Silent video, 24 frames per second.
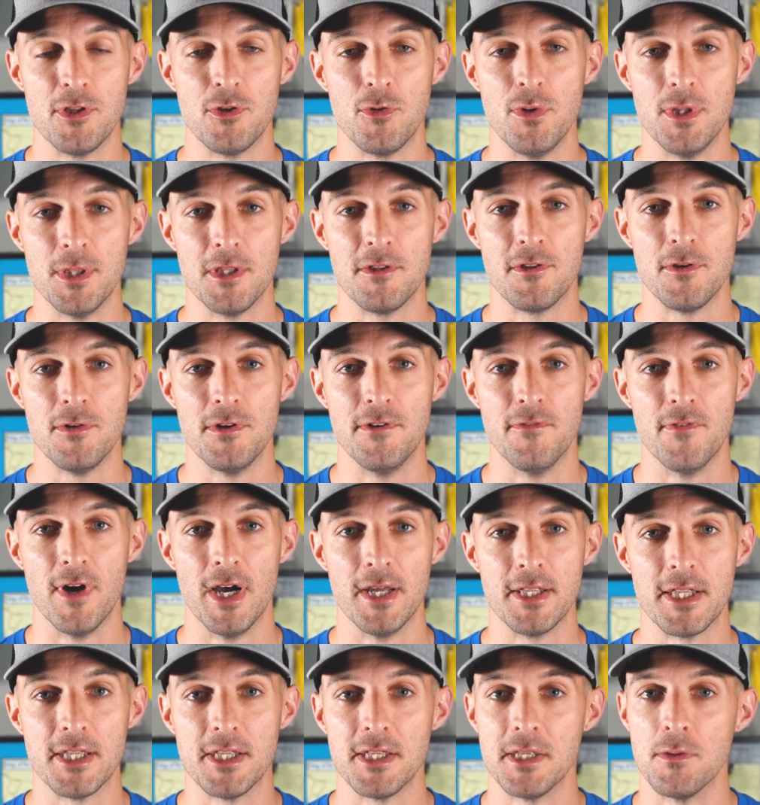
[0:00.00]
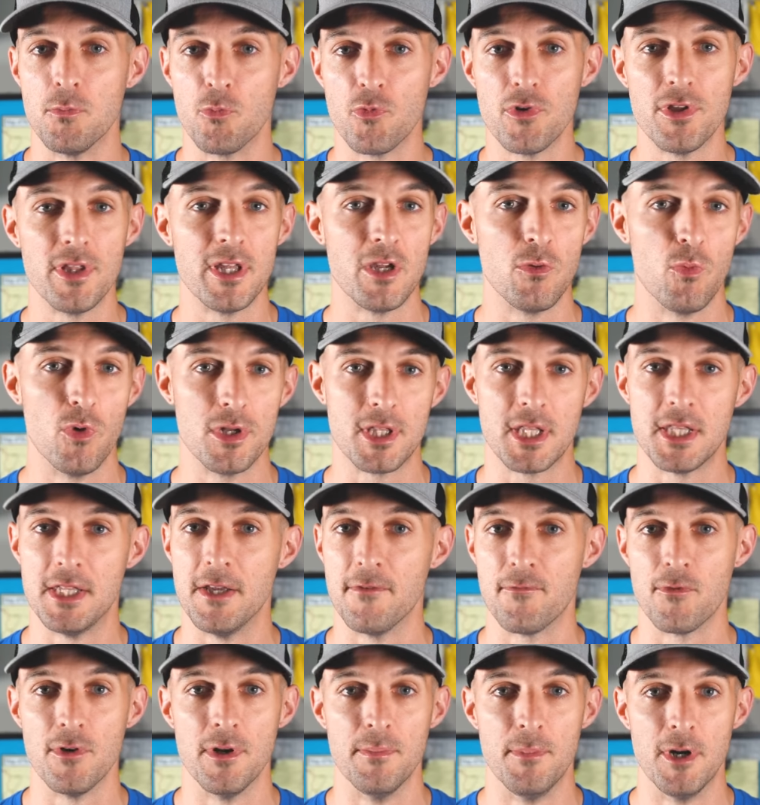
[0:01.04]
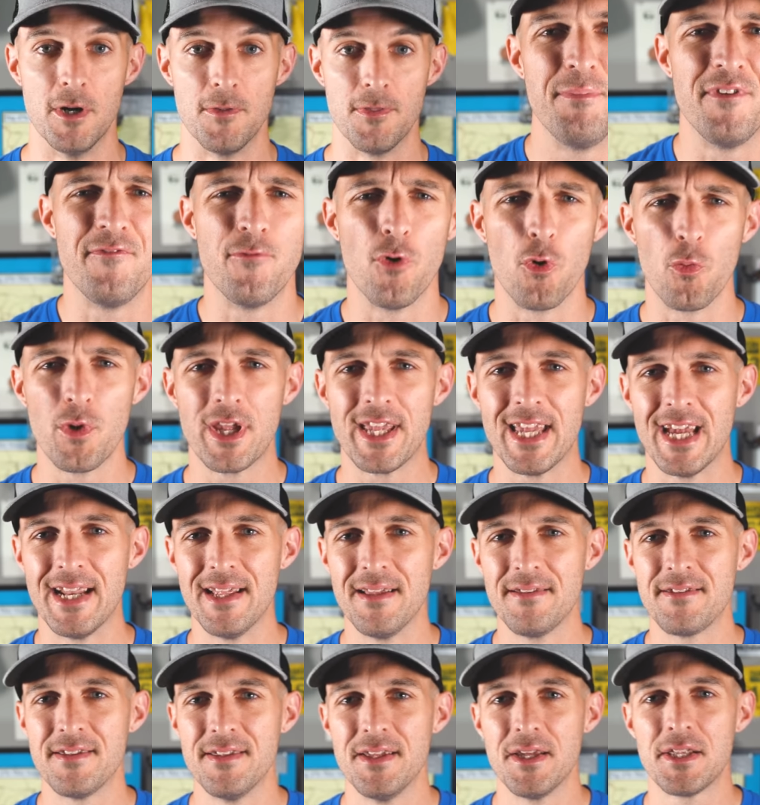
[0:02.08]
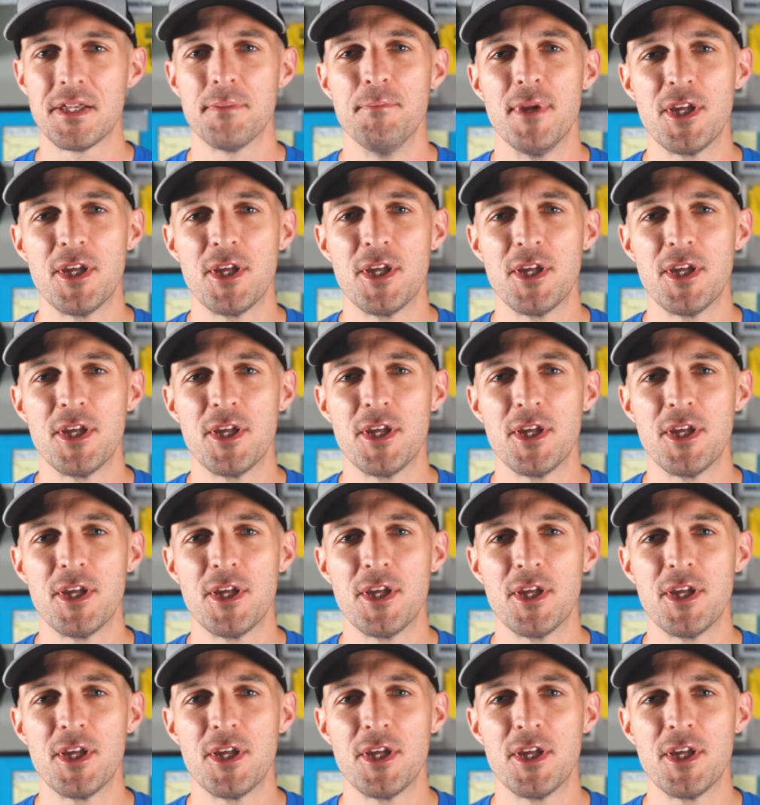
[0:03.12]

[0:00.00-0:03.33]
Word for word: between the two devices and really what's different about Before we get into this,